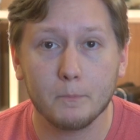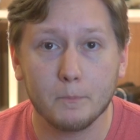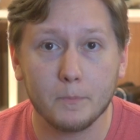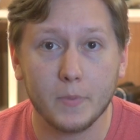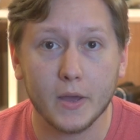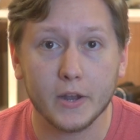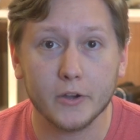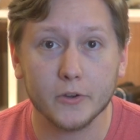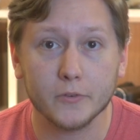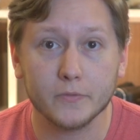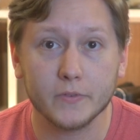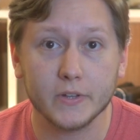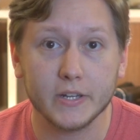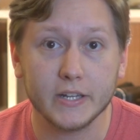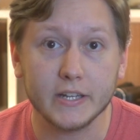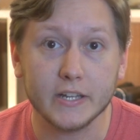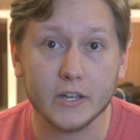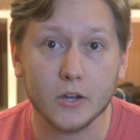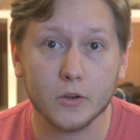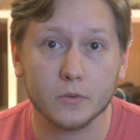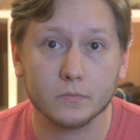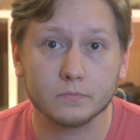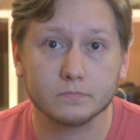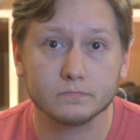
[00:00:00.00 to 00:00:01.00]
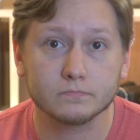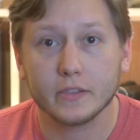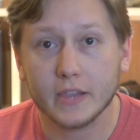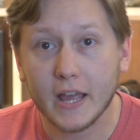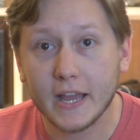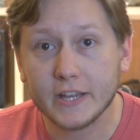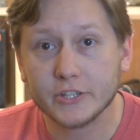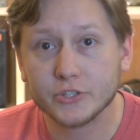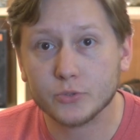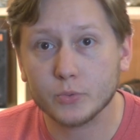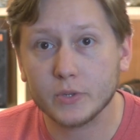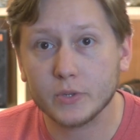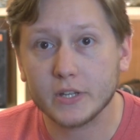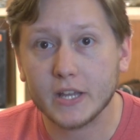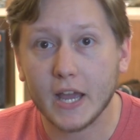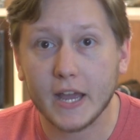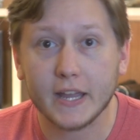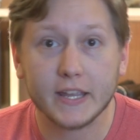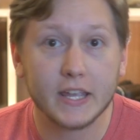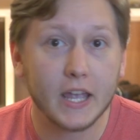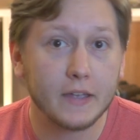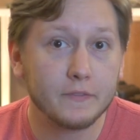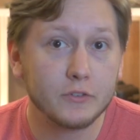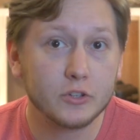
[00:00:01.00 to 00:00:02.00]
better video. Last week, I
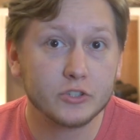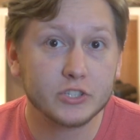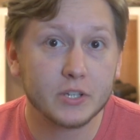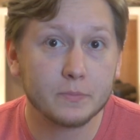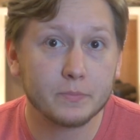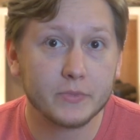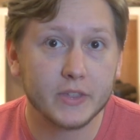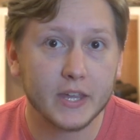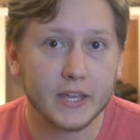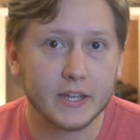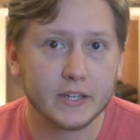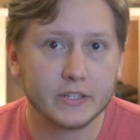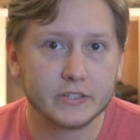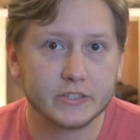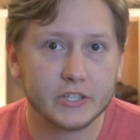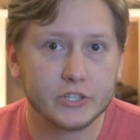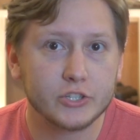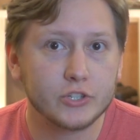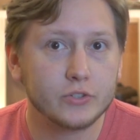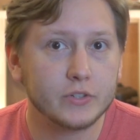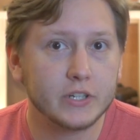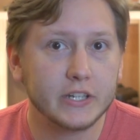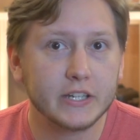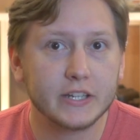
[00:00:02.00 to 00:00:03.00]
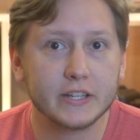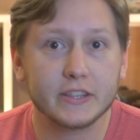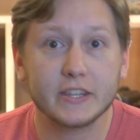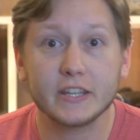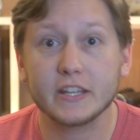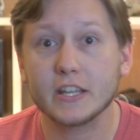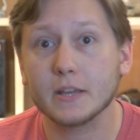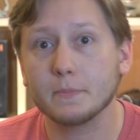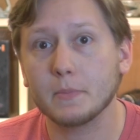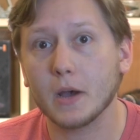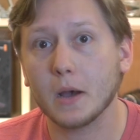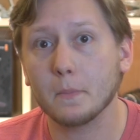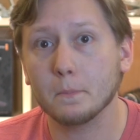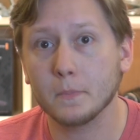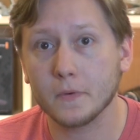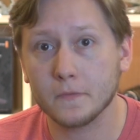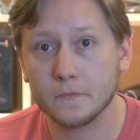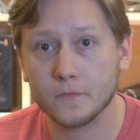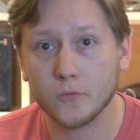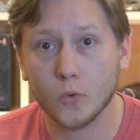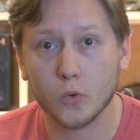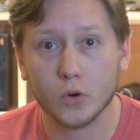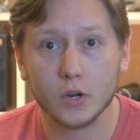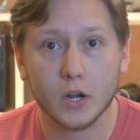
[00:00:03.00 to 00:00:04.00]
gave you some things that you need to think about
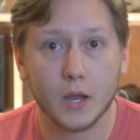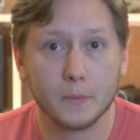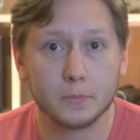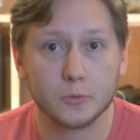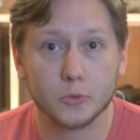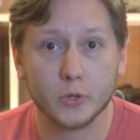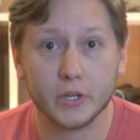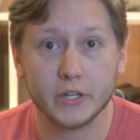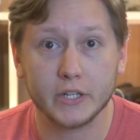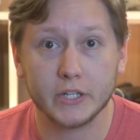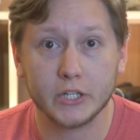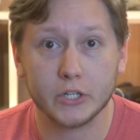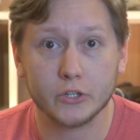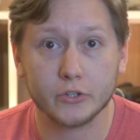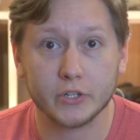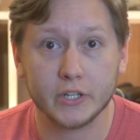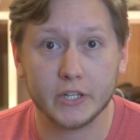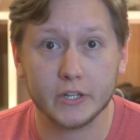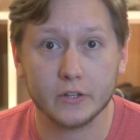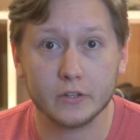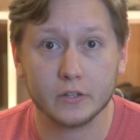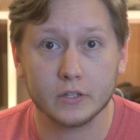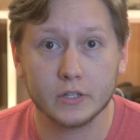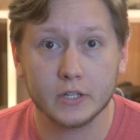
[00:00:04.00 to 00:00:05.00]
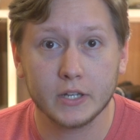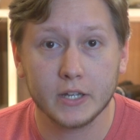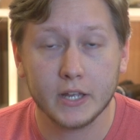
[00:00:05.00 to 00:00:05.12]
before upgrading your gear.